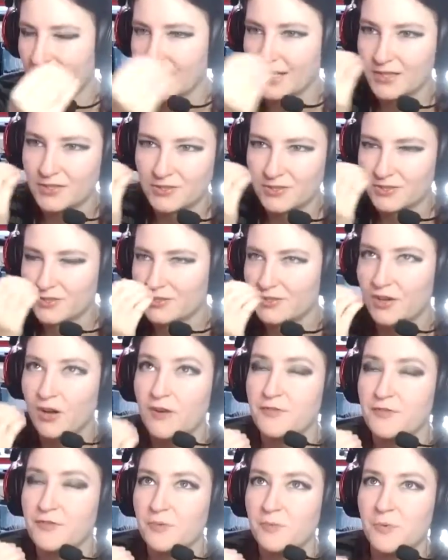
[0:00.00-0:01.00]
And it's just sort
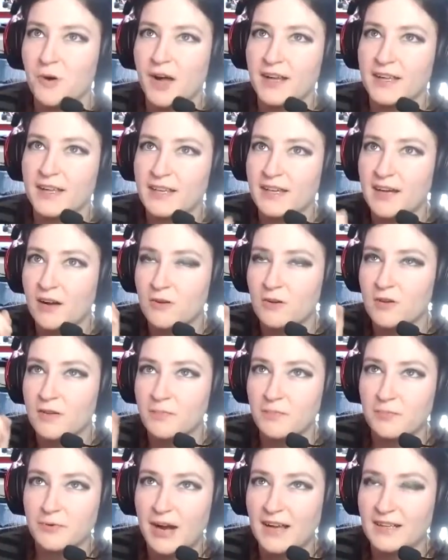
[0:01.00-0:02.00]
of working out
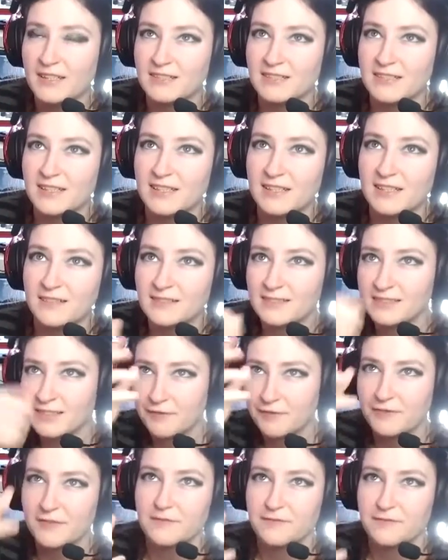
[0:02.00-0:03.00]
and practicing
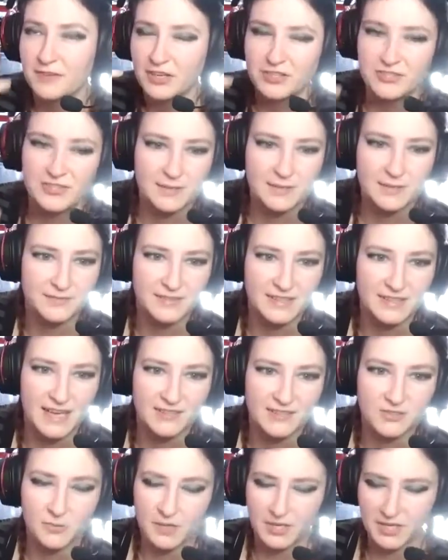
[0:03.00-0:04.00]
different face shapes for
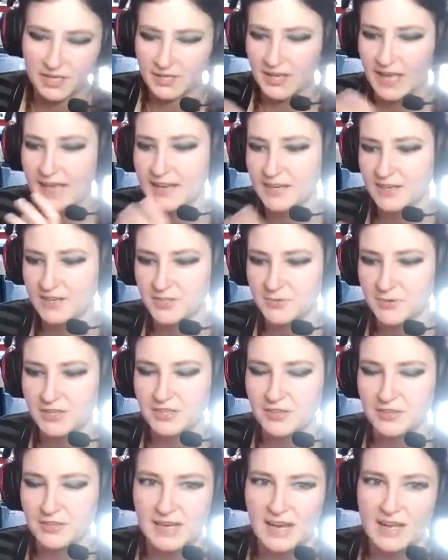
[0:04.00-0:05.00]
that. So when you get into it,
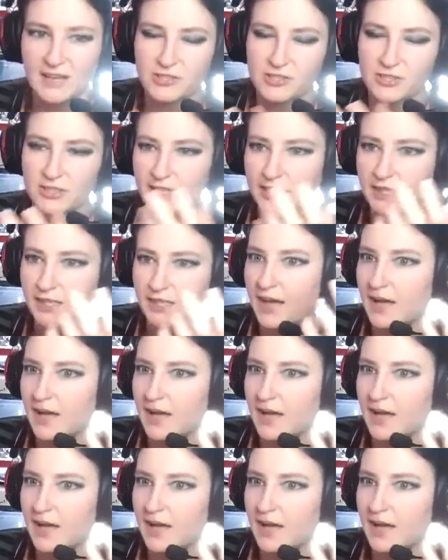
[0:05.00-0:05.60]
you can actually